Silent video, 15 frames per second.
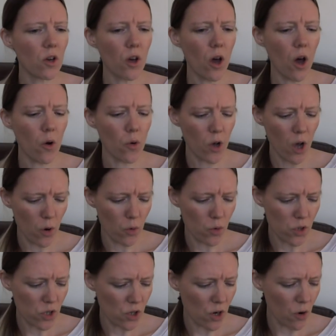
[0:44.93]
Cocoa
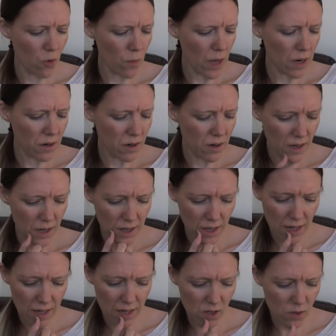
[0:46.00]
Snowman, I
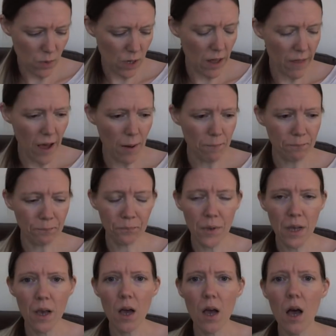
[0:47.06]
think, something like
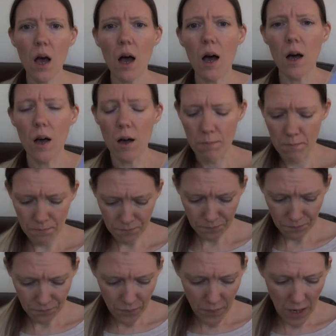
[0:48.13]
that.
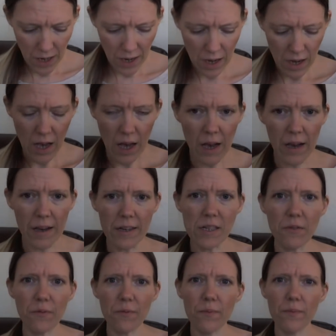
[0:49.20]
I'd
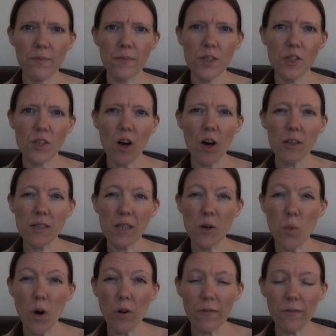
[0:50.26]

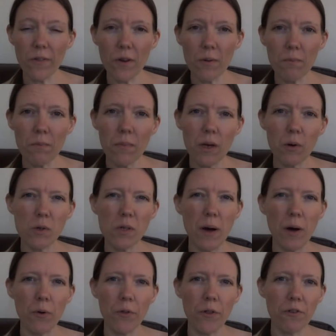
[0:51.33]
started one of them. It was
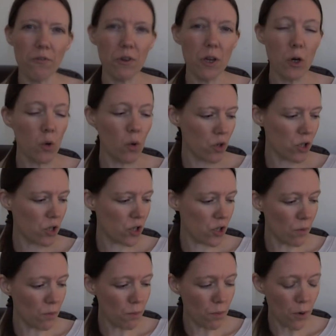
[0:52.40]
about 3/4
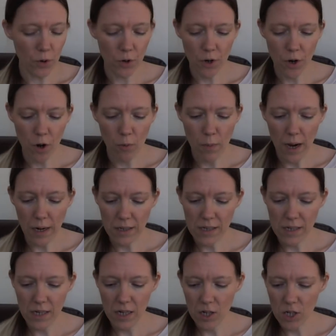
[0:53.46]
done, but no back
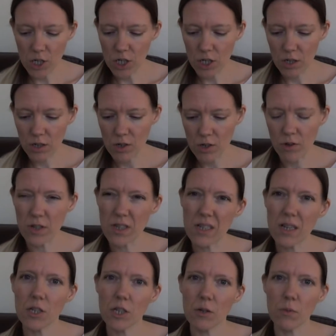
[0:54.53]
stitch. So the
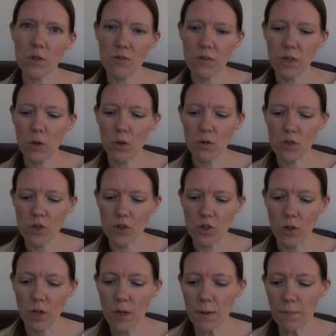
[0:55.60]
stitching was 3/4
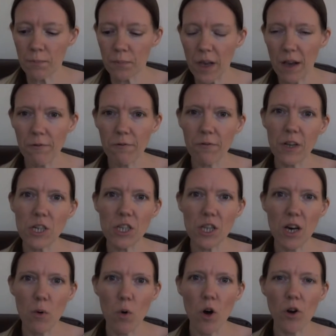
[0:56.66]
done. I finished
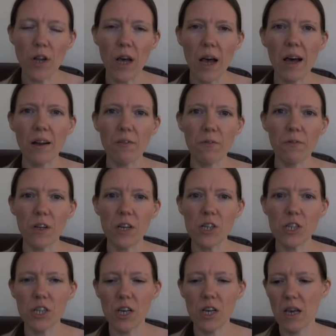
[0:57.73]
that one and
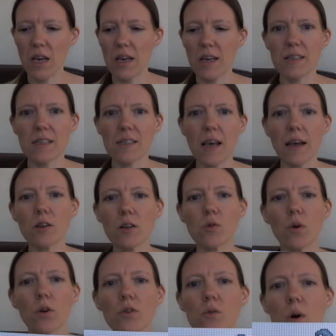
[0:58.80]
finished a second
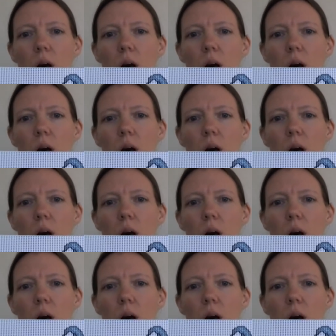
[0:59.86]
one as